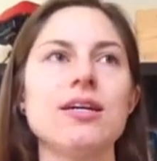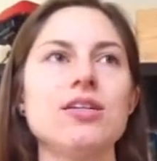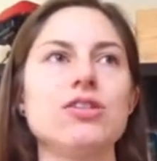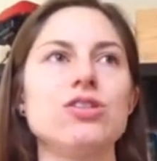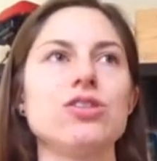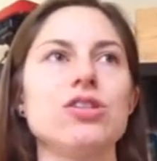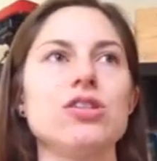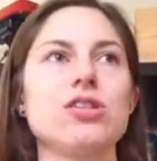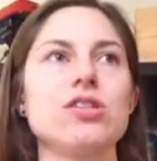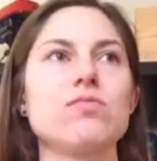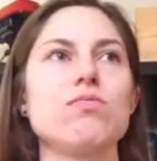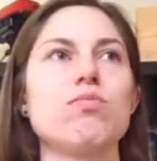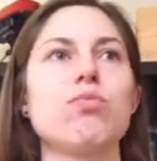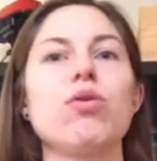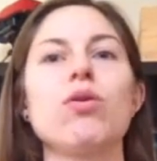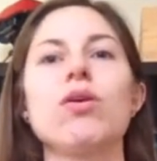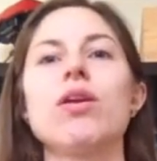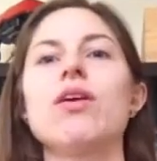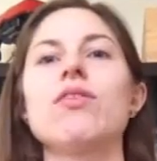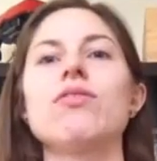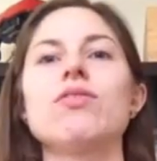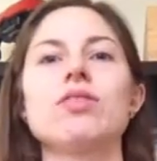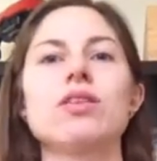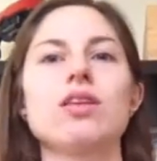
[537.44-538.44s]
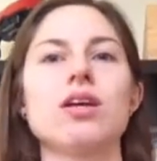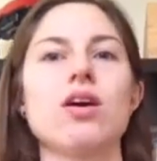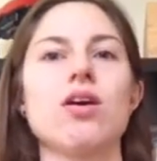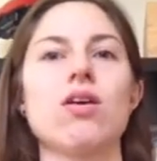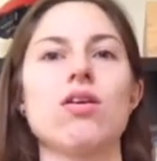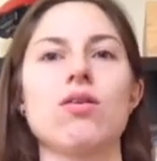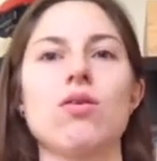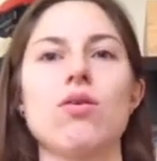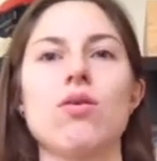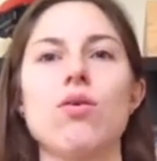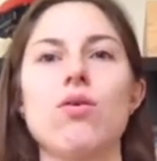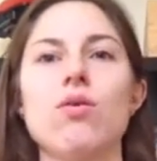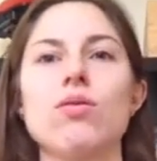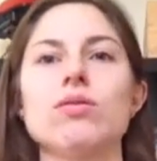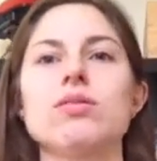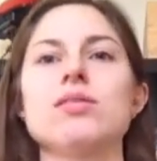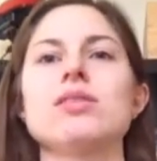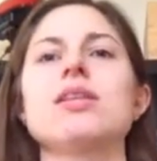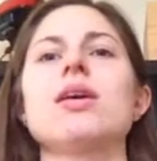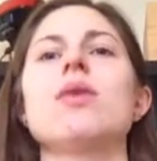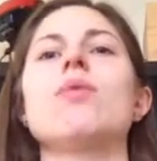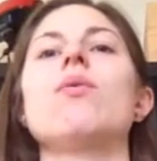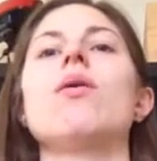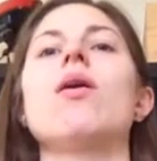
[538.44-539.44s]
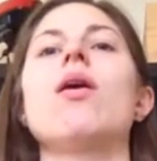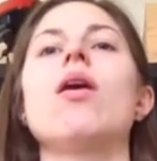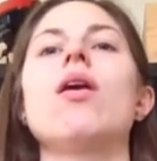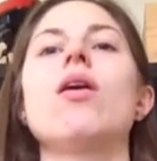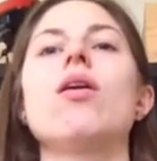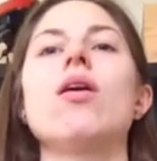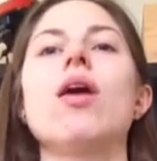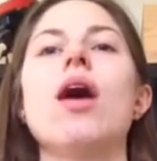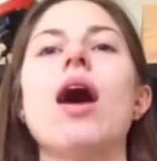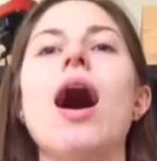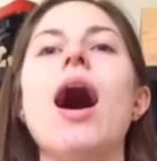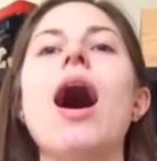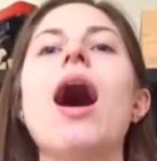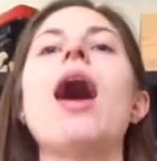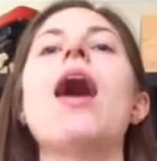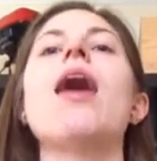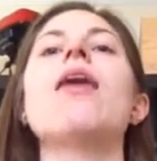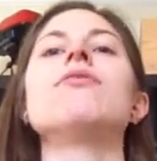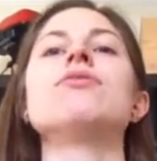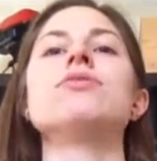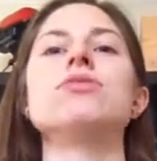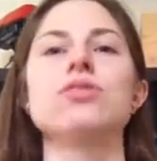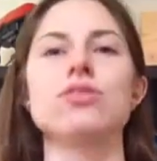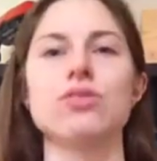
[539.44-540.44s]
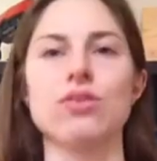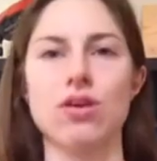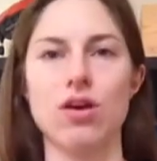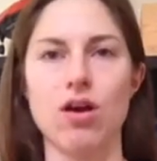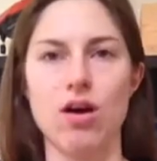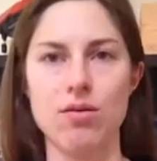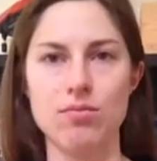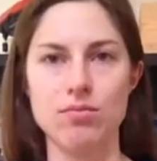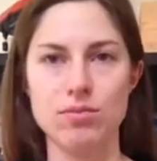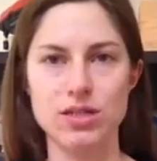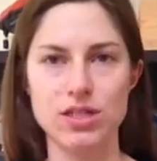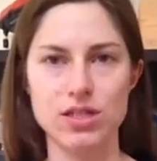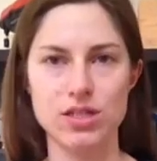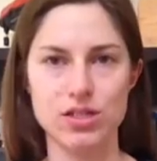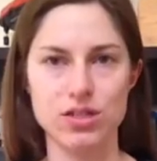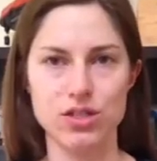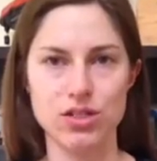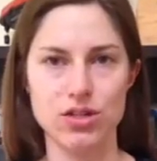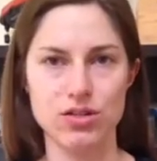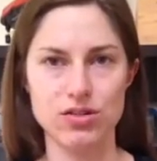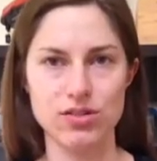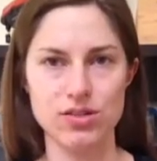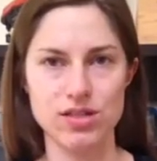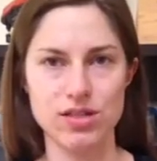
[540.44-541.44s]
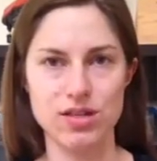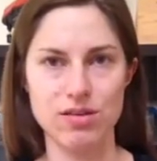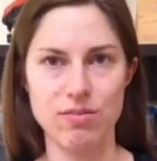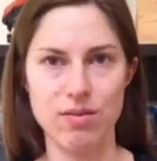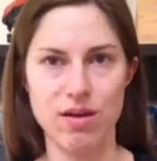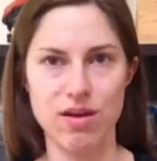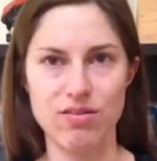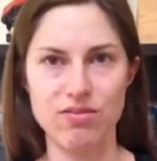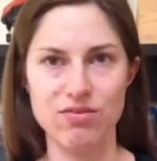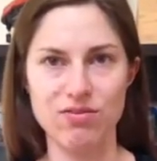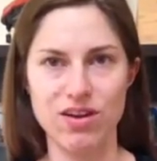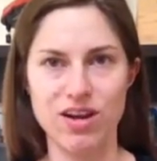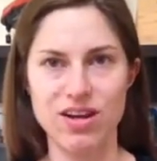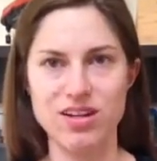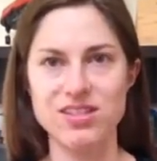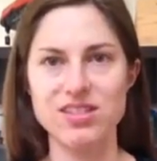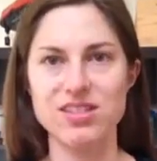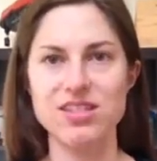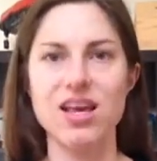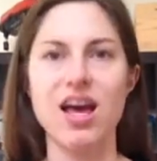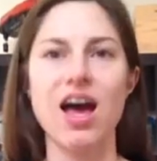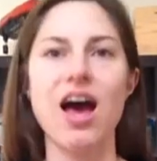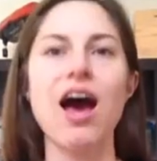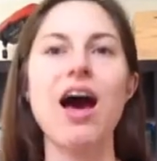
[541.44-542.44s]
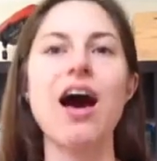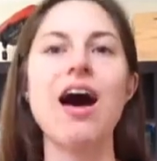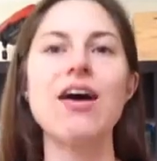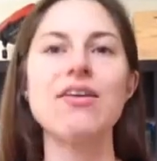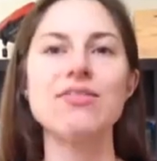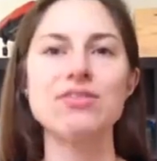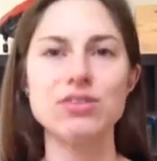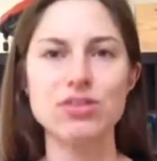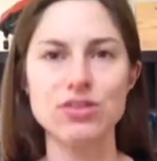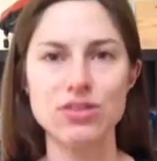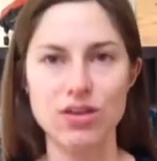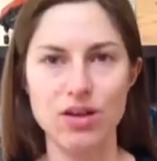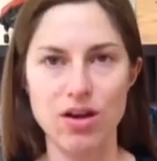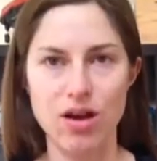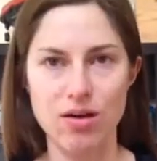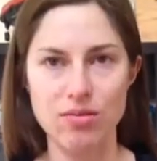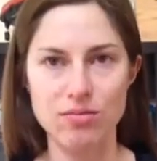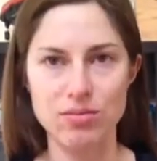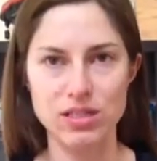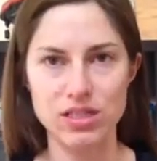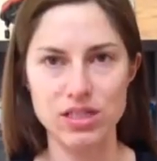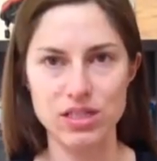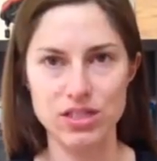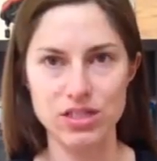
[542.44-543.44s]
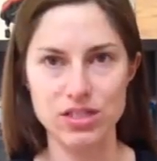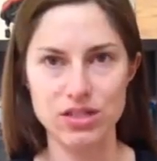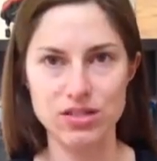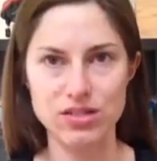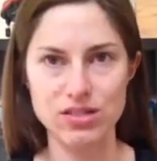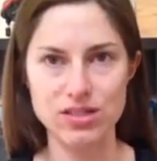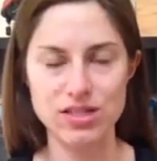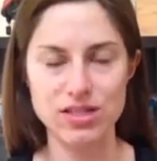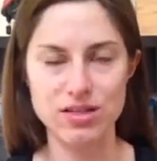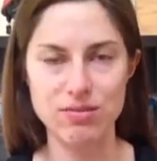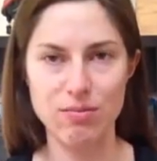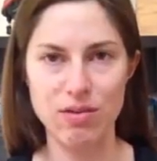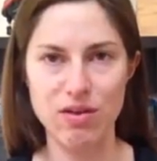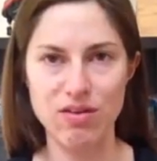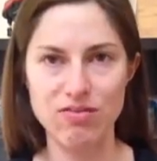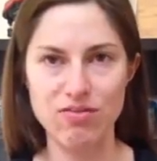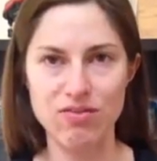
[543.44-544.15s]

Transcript: just put everything on hold and say, well, after the competition I'll see my friends, after the competition I'll see my